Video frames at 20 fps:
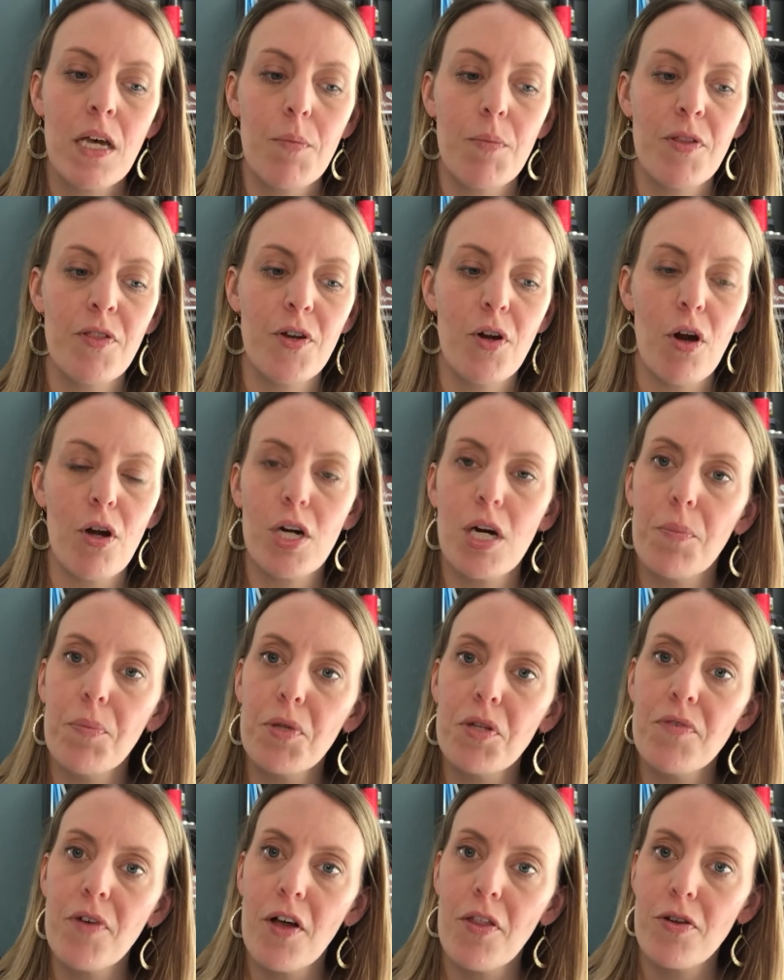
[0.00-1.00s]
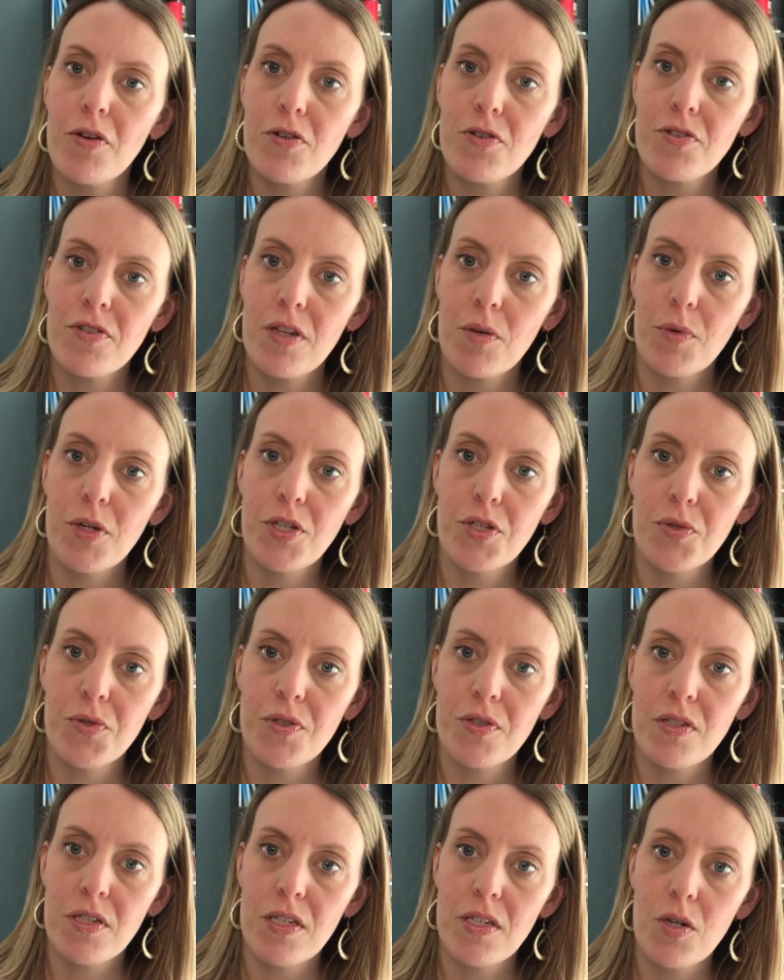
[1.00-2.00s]
But there are a couple of others that we do
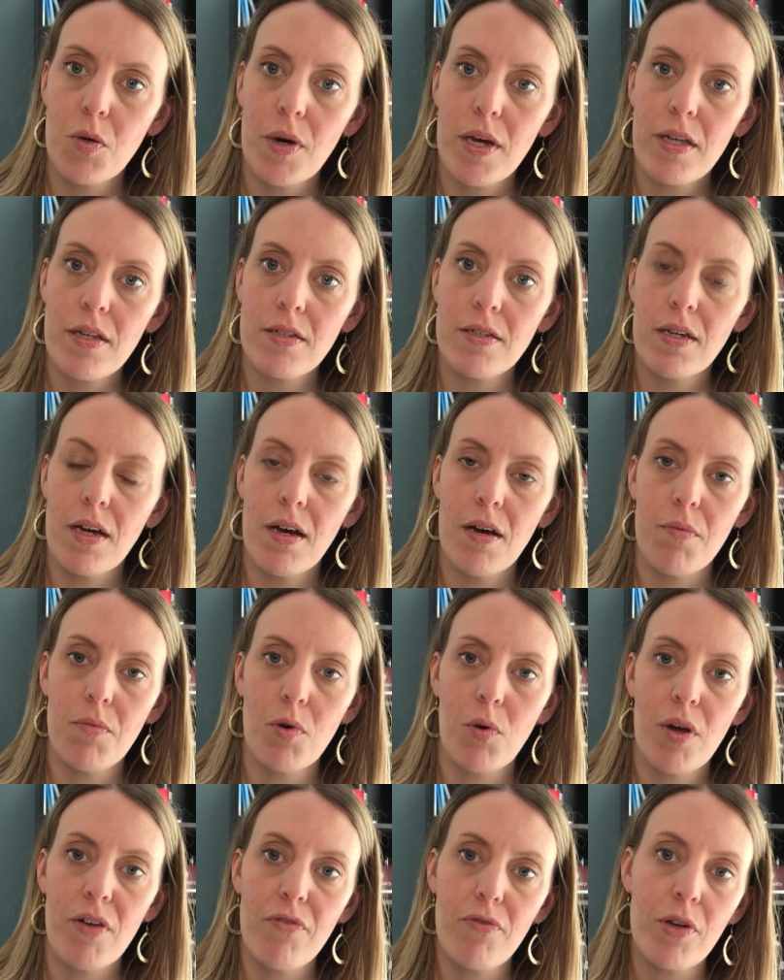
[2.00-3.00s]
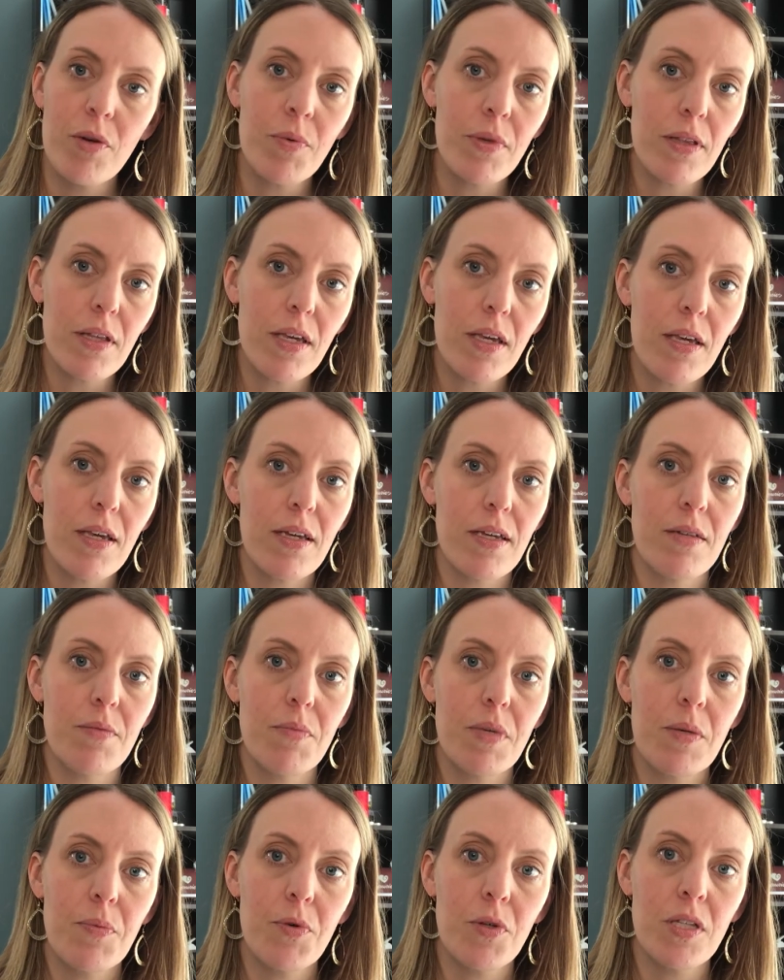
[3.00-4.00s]
see quite frequently in
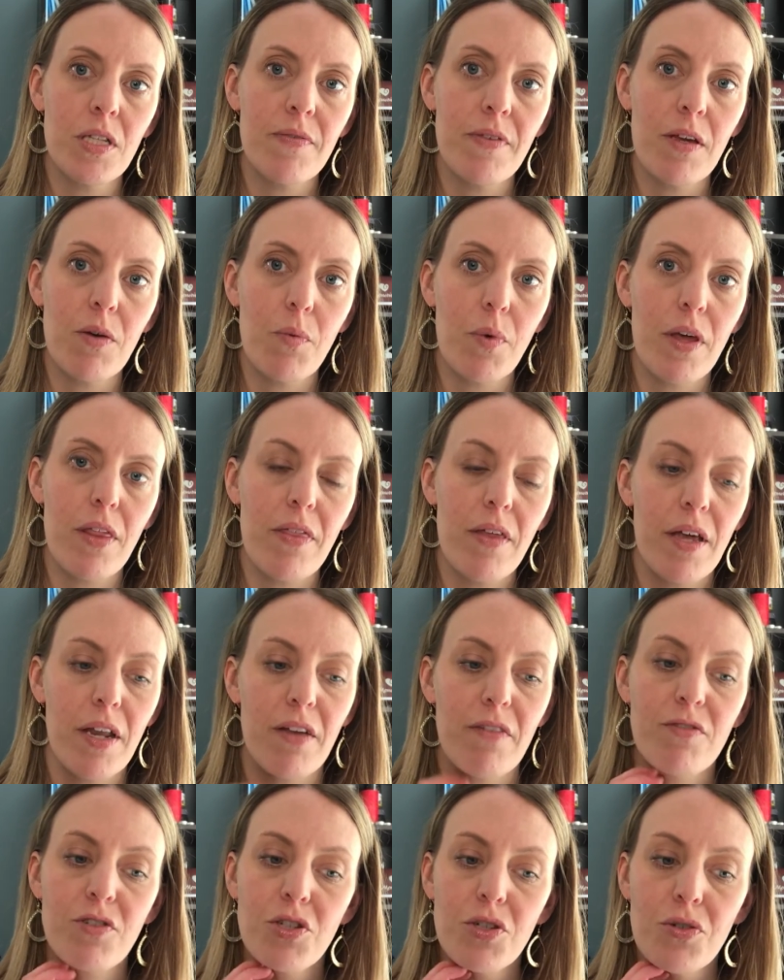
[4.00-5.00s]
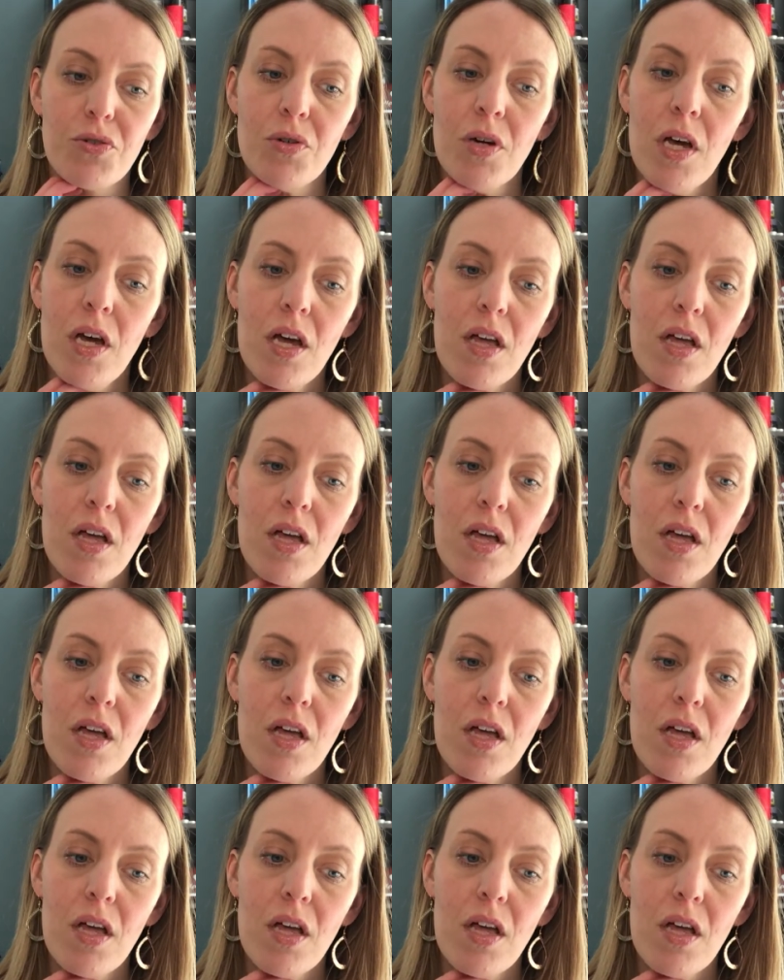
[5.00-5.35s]
people living with NF2.